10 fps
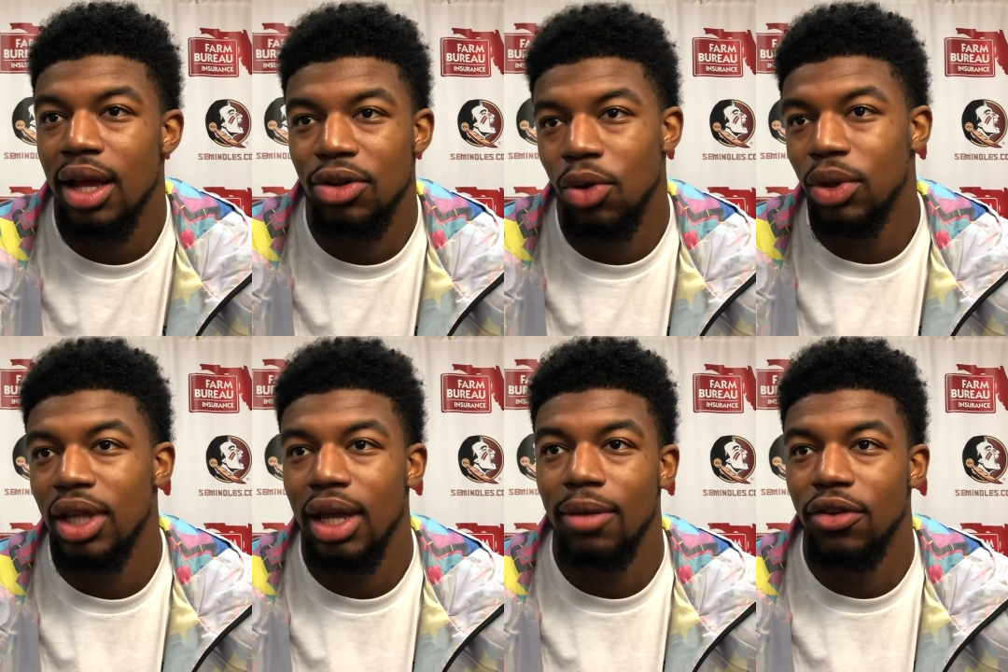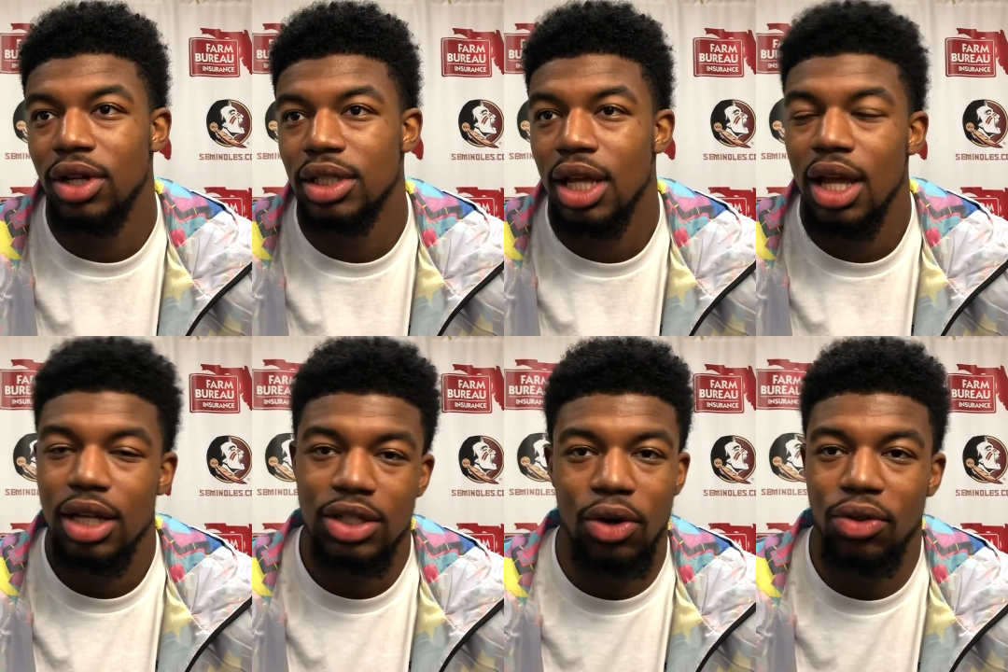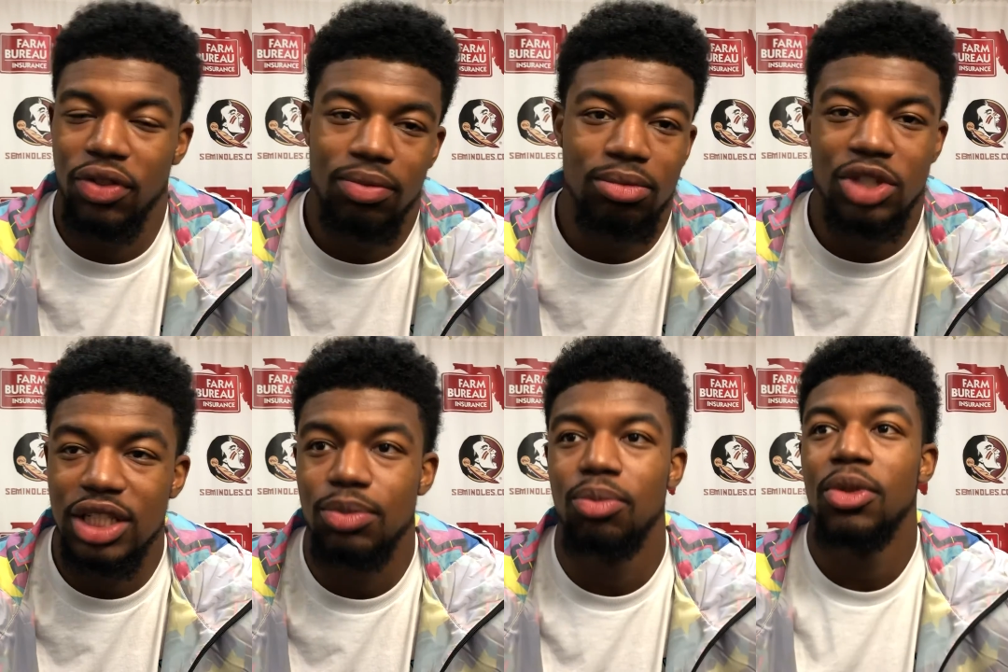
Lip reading: and you're going to win the game for us. So just